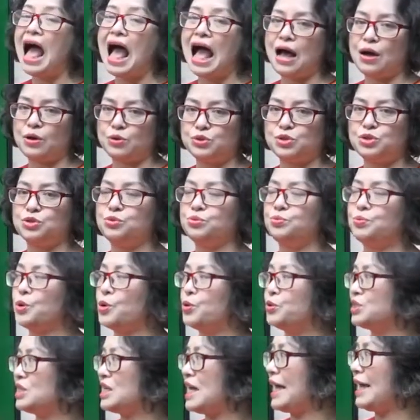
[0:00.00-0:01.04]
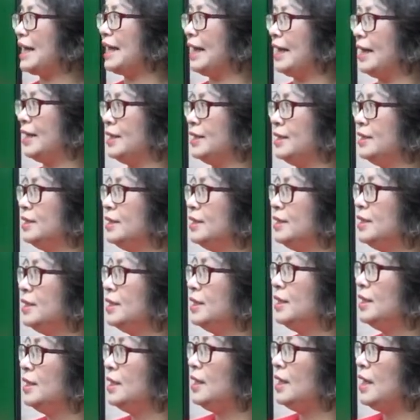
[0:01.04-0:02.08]
how to protect it.
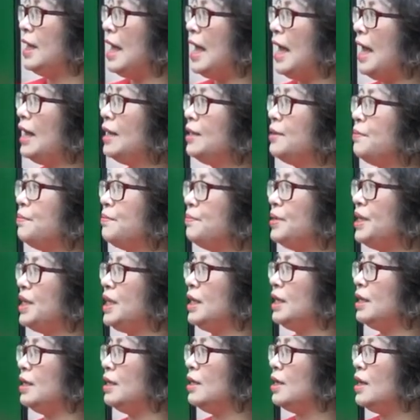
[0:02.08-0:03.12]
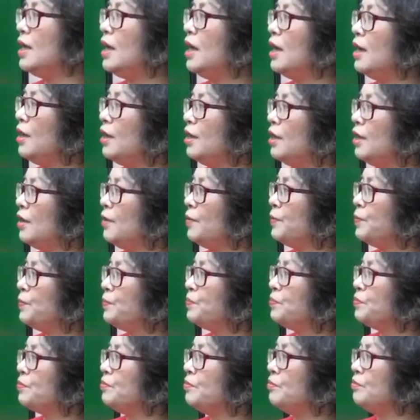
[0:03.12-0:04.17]
And B,
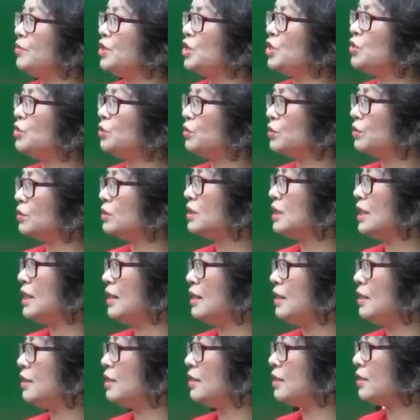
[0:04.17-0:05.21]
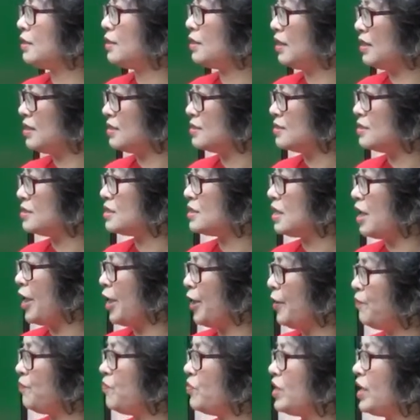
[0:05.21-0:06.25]
because he thinks
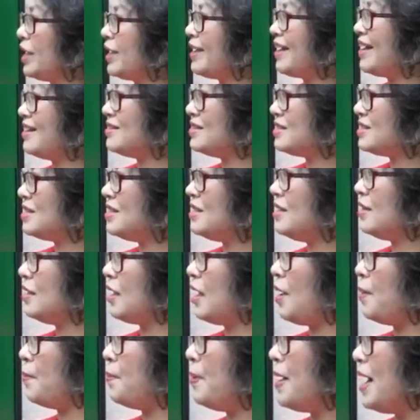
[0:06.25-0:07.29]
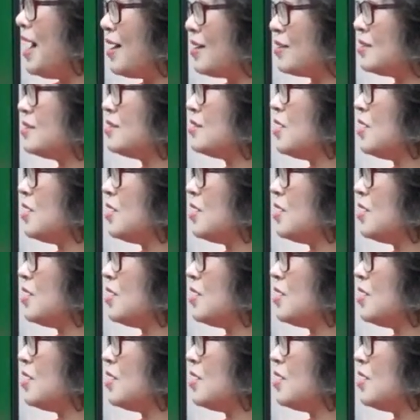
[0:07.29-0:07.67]
if they can see the impacts